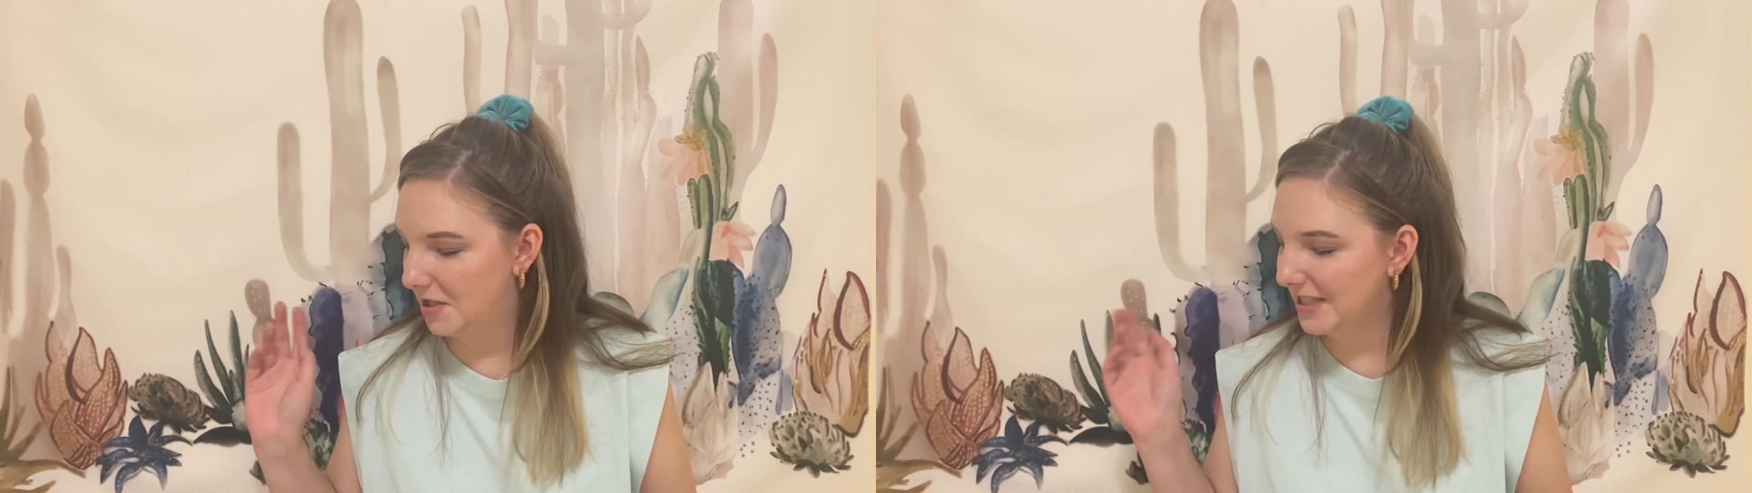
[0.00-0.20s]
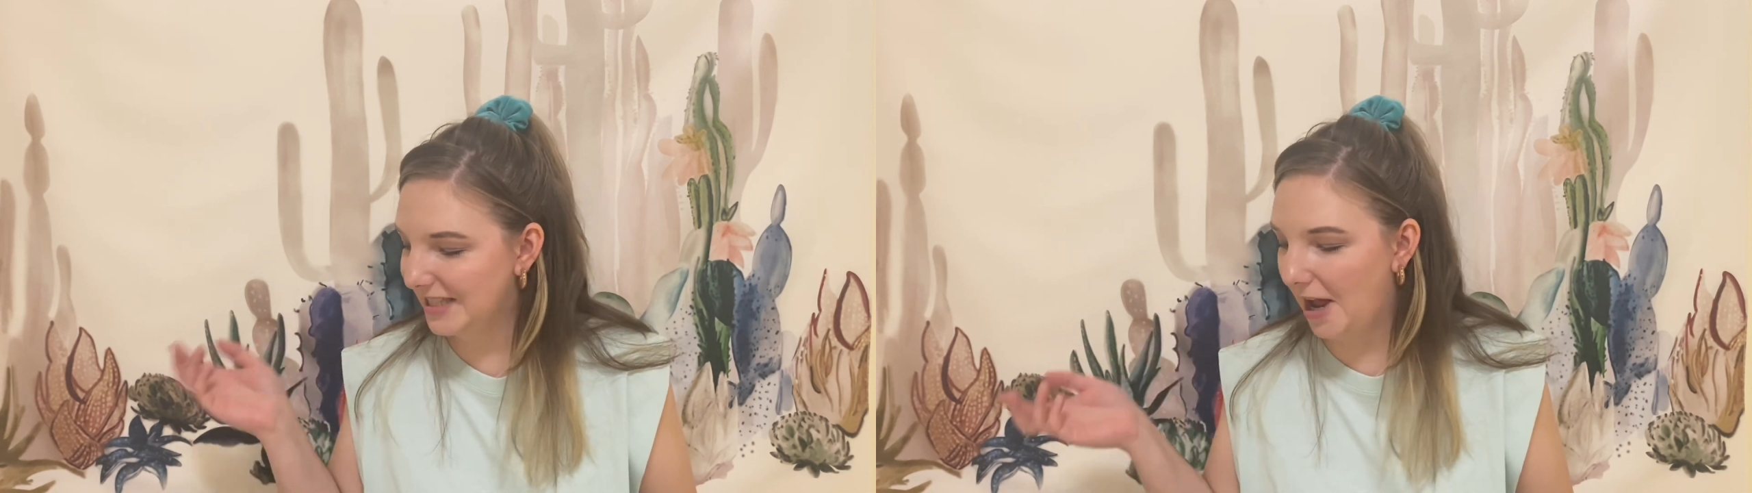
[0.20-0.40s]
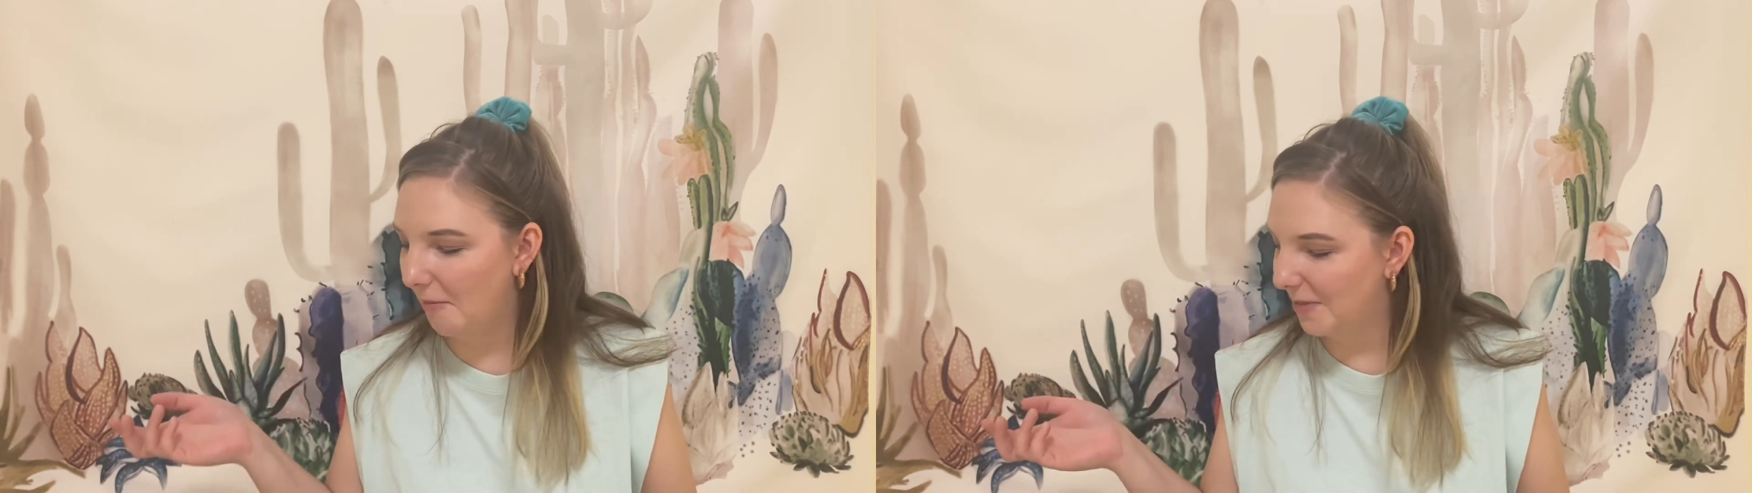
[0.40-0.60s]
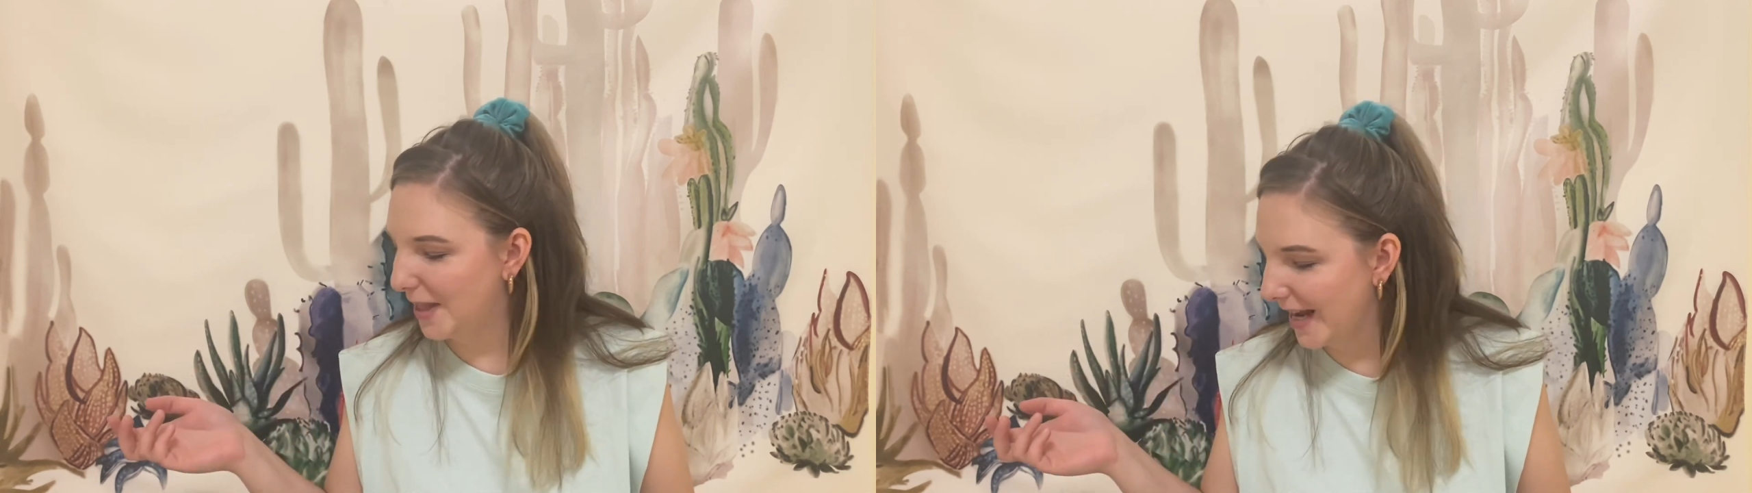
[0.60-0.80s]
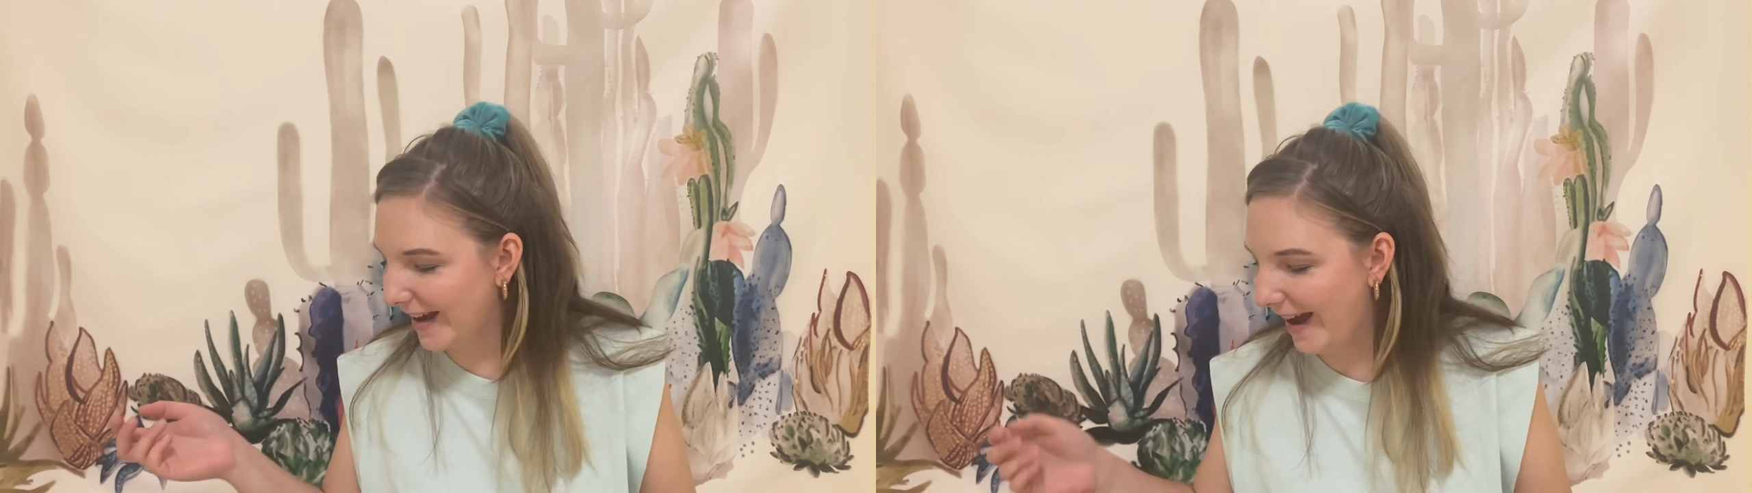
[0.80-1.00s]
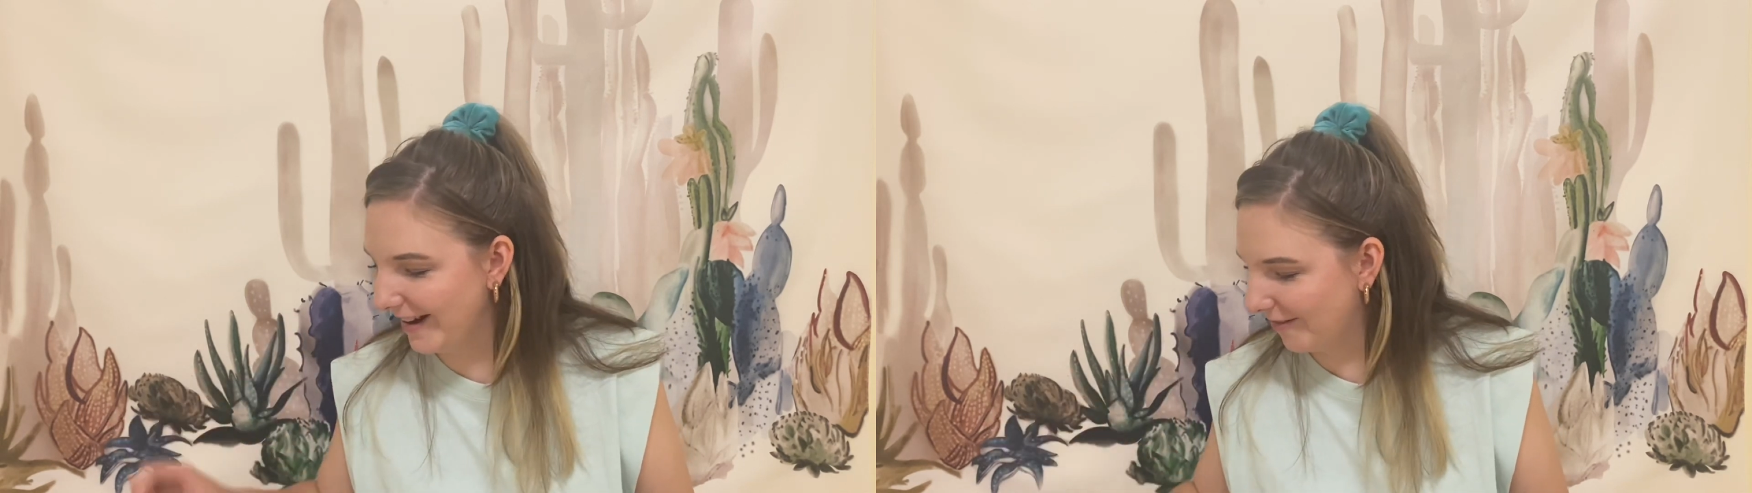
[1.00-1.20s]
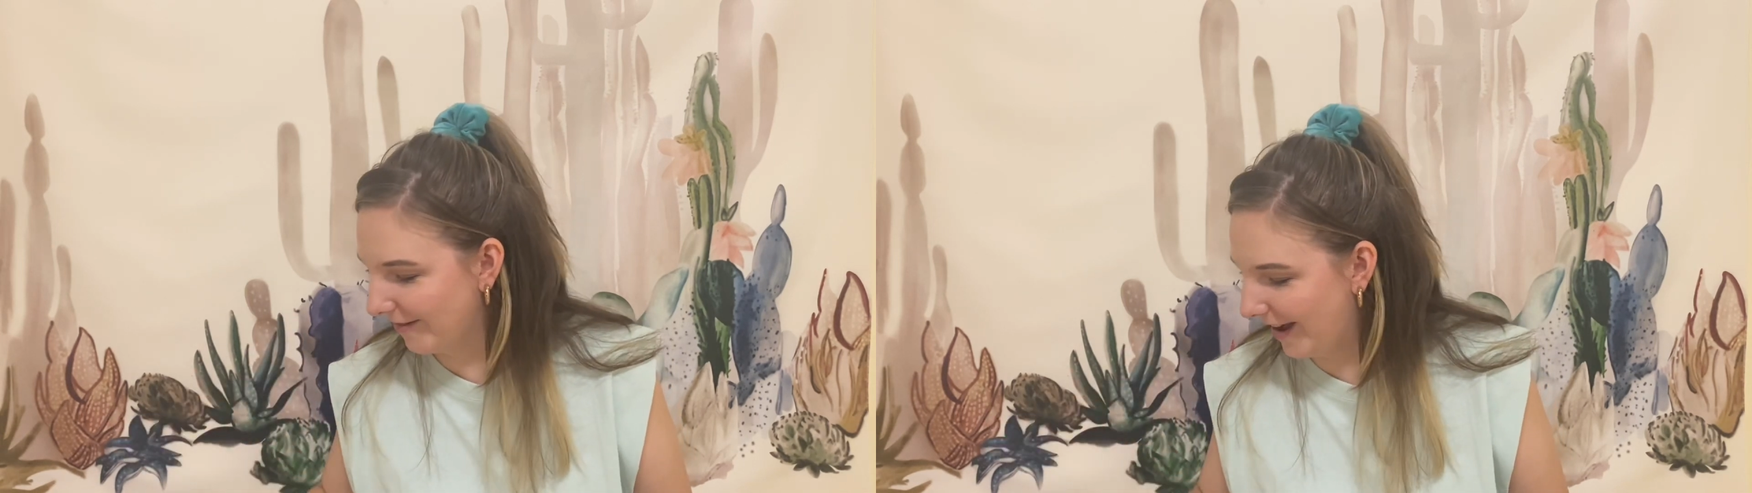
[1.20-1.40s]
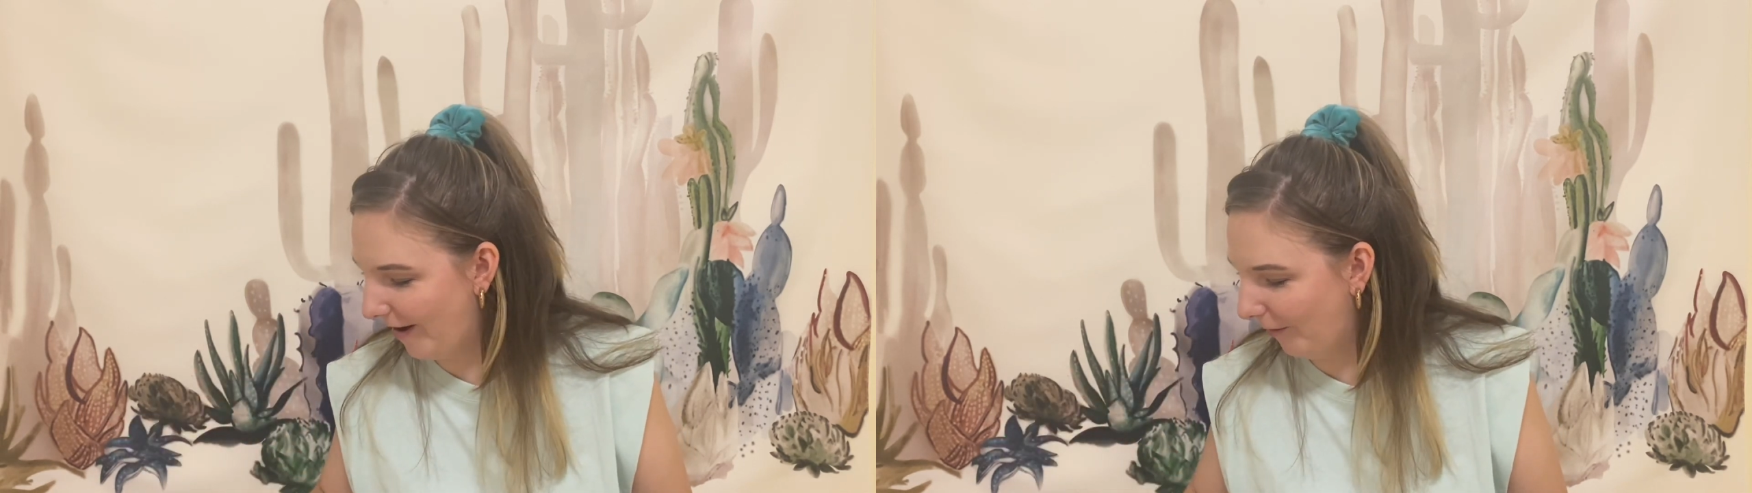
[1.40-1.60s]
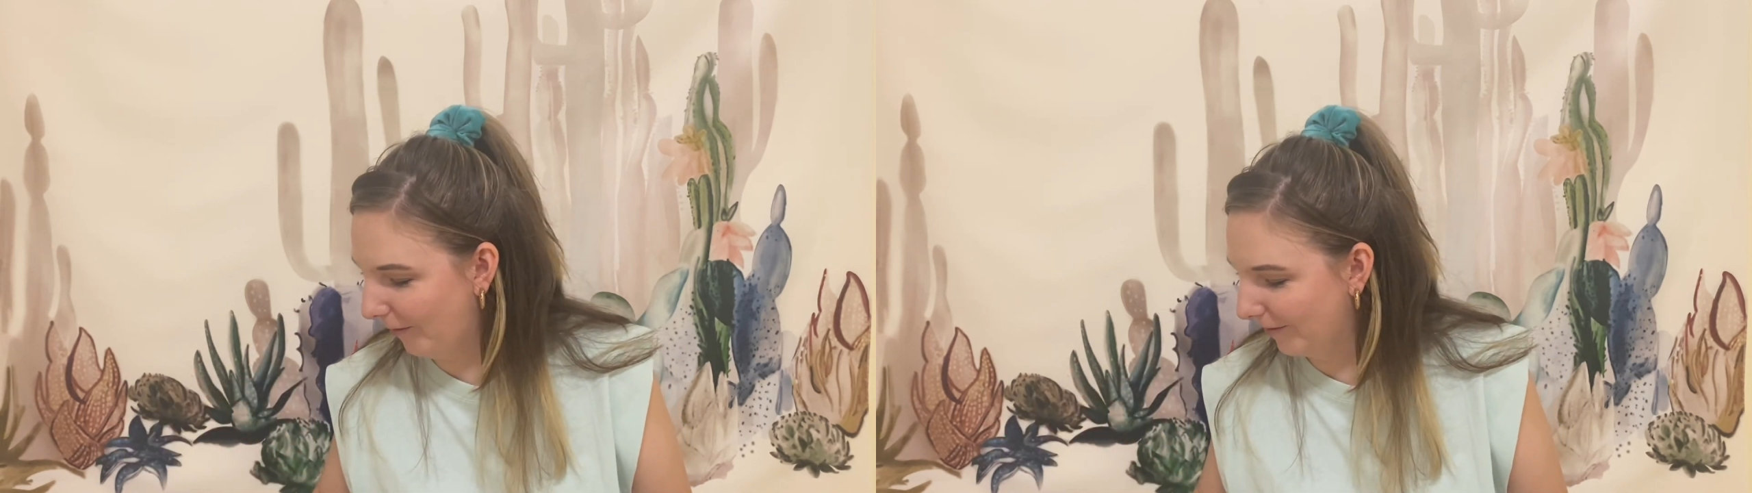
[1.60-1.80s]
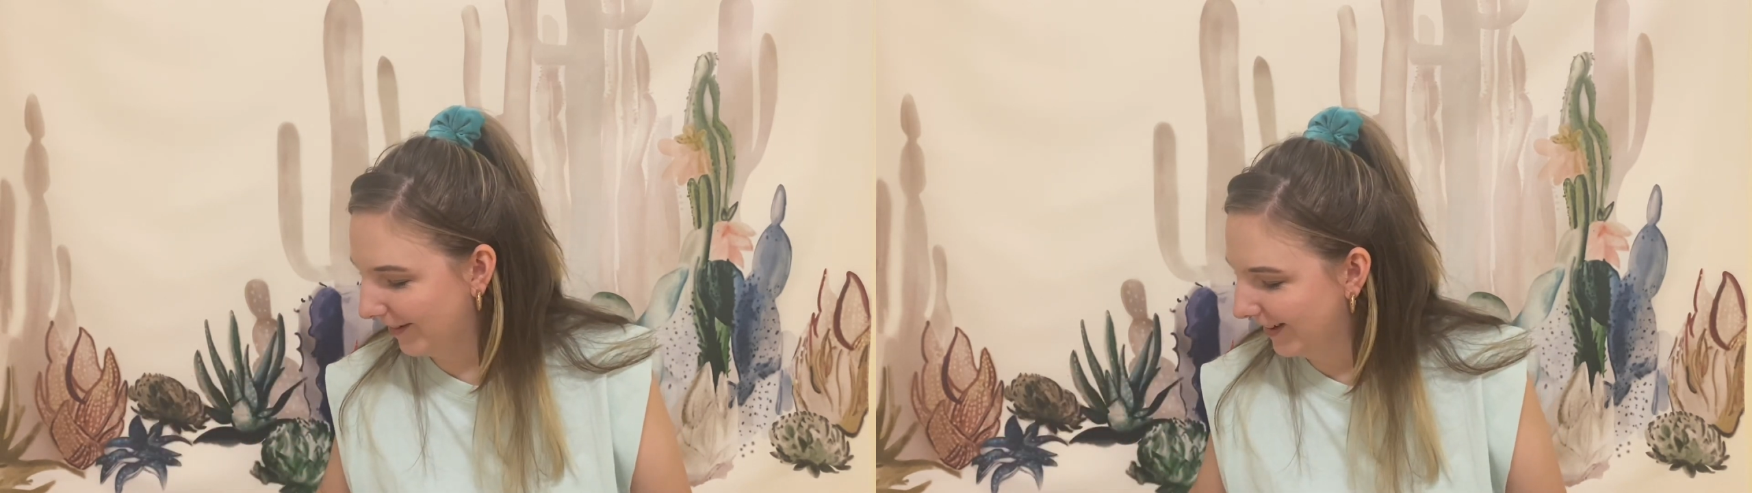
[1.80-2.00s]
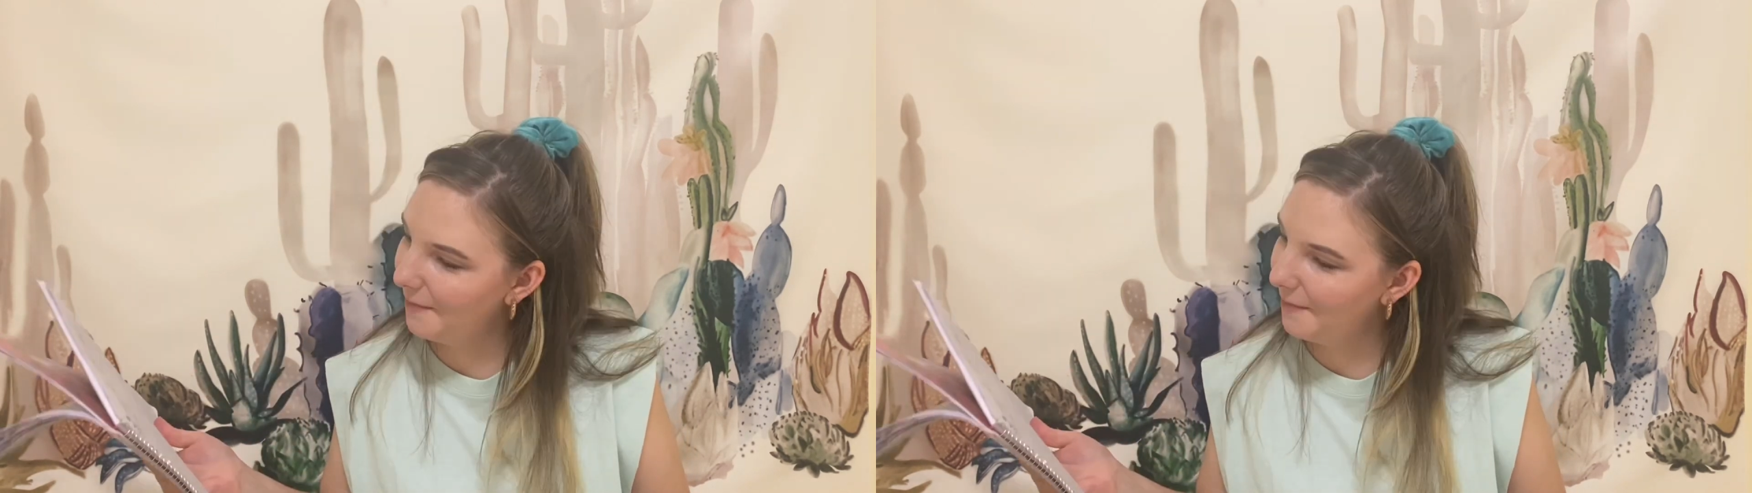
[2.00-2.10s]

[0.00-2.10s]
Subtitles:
something. I don't know.